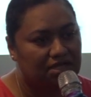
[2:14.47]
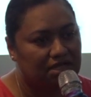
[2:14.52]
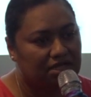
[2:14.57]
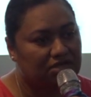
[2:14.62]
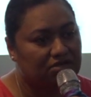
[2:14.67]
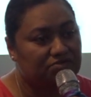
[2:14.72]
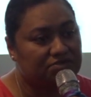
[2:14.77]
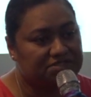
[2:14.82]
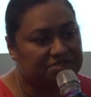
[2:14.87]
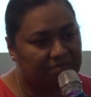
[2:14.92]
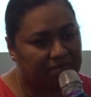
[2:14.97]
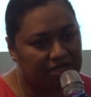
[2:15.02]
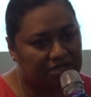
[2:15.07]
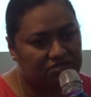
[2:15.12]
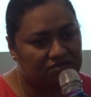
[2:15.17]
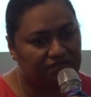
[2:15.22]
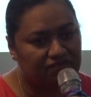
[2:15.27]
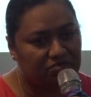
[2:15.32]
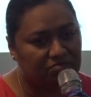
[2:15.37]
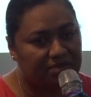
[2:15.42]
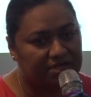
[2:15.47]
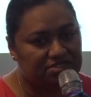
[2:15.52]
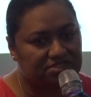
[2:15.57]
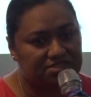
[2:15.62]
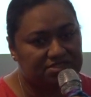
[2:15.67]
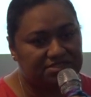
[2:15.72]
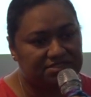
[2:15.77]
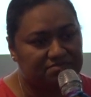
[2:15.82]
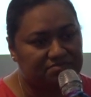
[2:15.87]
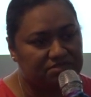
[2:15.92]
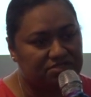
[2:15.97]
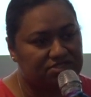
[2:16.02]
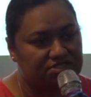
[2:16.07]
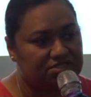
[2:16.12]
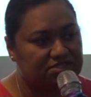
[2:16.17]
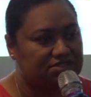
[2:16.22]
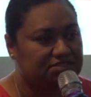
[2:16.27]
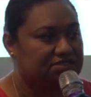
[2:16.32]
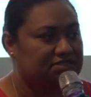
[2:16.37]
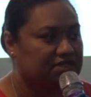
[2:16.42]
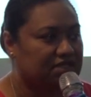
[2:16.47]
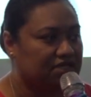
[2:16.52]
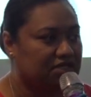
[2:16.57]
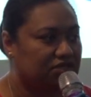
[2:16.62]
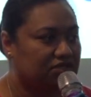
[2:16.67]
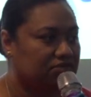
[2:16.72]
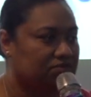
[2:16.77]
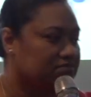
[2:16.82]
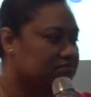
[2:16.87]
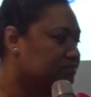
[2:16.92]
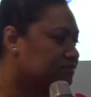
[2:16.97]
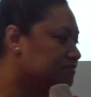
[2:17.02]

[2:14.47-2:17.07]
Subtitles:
in respect of your budget submissions. Thank you.